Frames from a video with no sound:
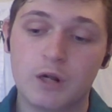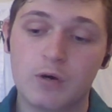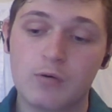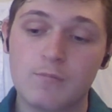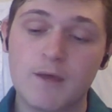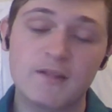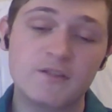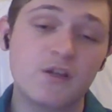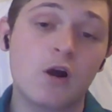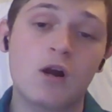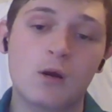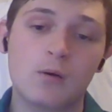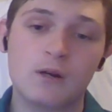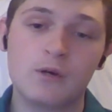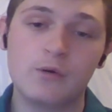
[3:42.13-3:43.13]

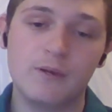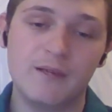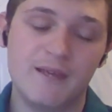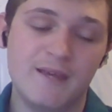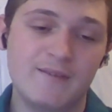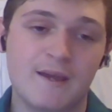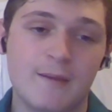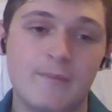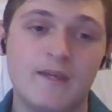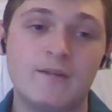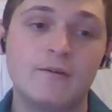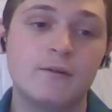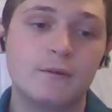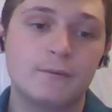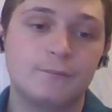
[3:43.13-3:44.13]
Manzardo and who he is. I mean,
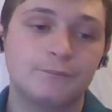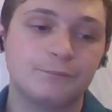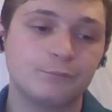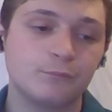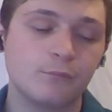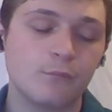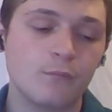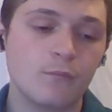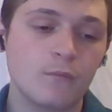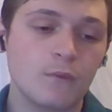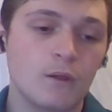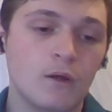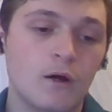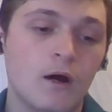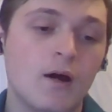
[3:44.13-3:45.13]

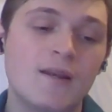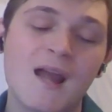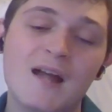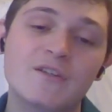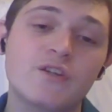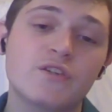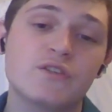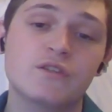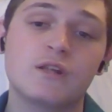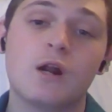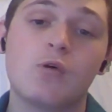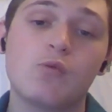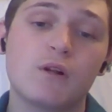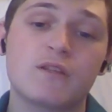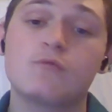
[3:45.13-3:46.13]
not just, you
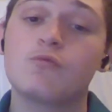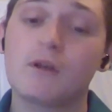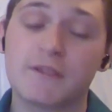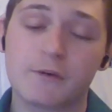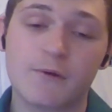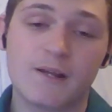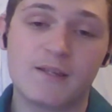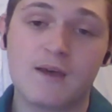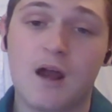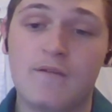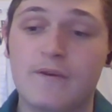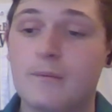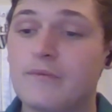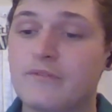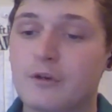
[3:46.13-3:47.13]
know, what the Rays thought of
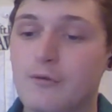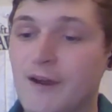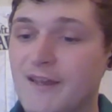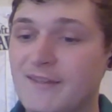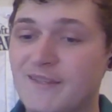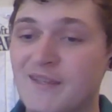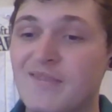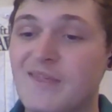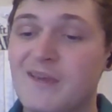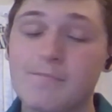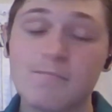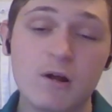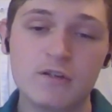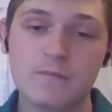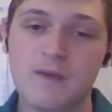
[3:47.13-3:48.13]
him. If the Rays didn't think
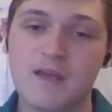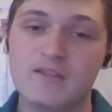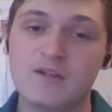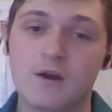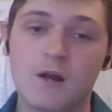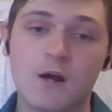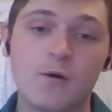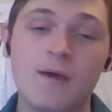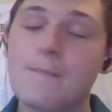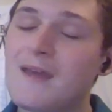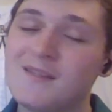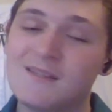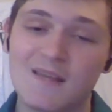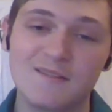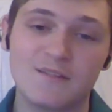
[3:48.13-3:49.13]
much of Manzardo, it
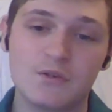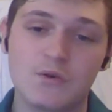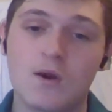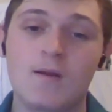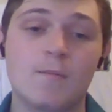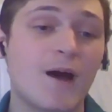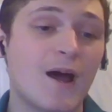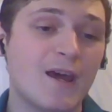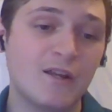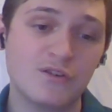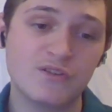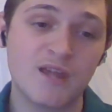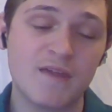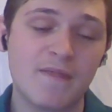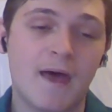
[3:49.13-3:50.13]
made sense to trade him. I
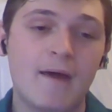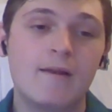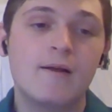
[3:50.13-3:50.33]
understand that,